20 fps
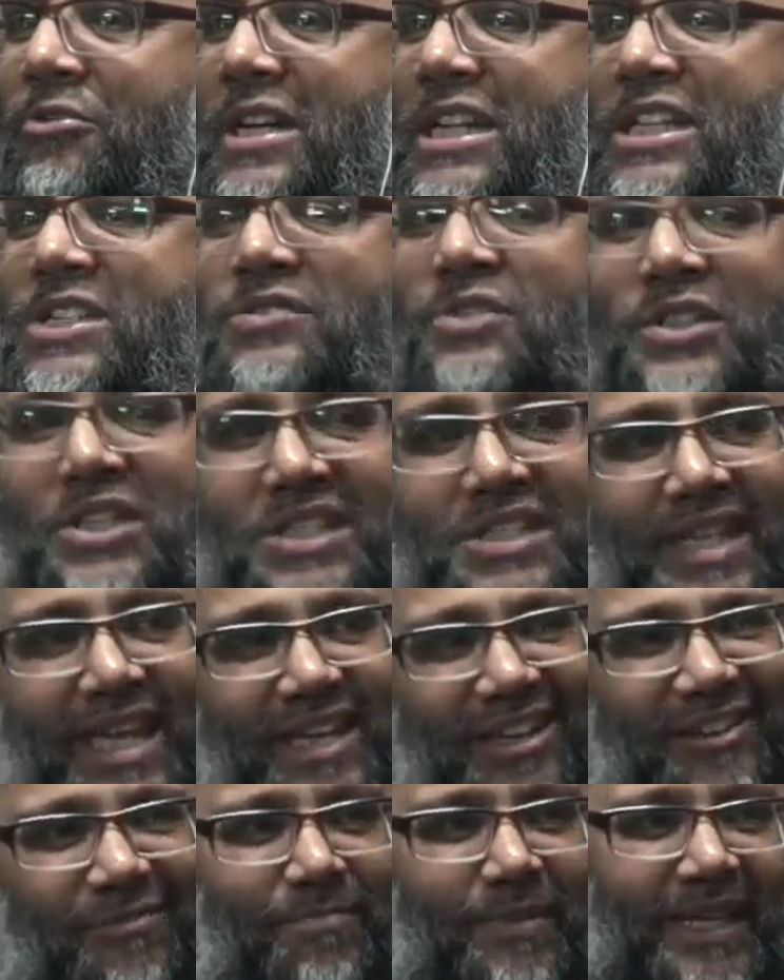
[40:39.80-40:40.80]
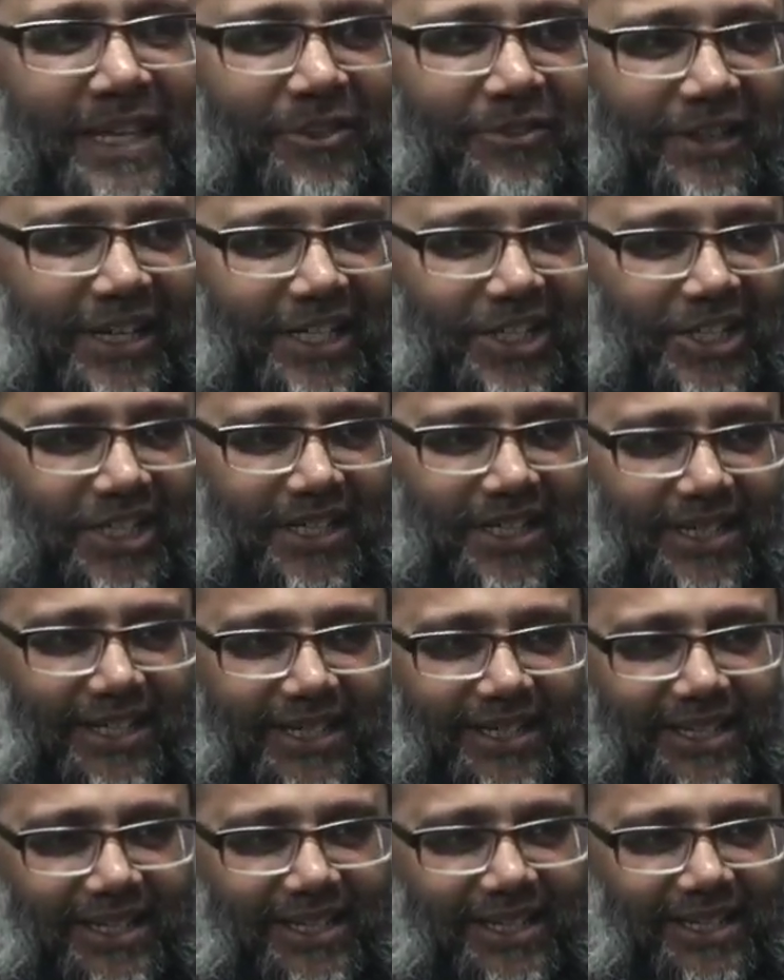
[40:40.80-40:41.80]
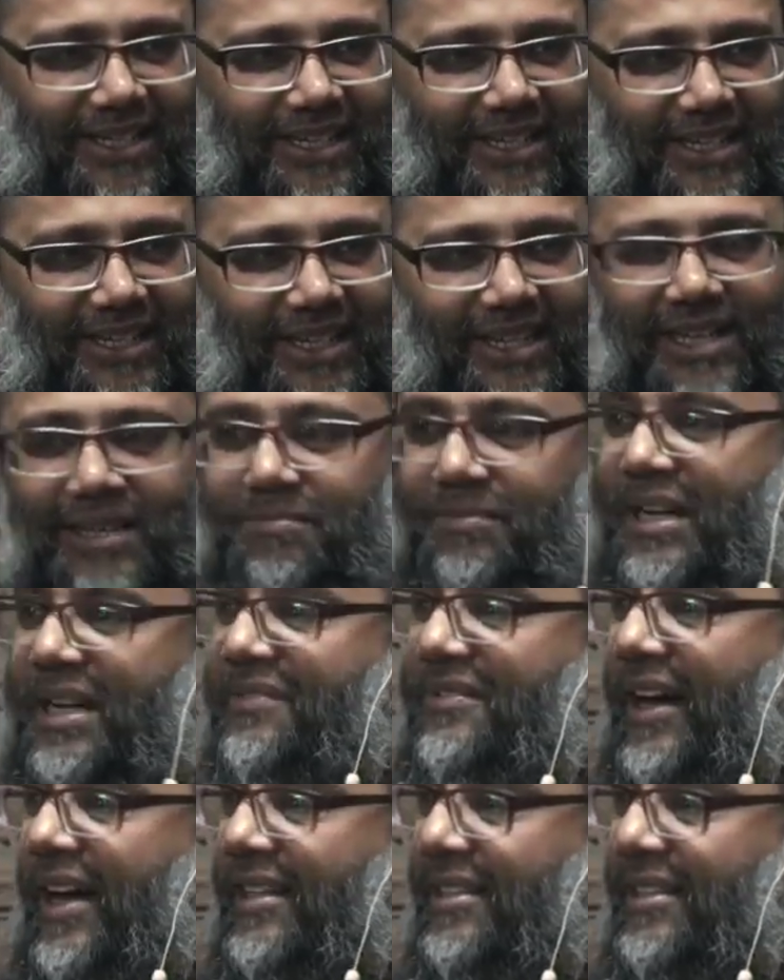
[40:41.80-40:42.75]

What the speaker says: the rich for the sake of being rich. But if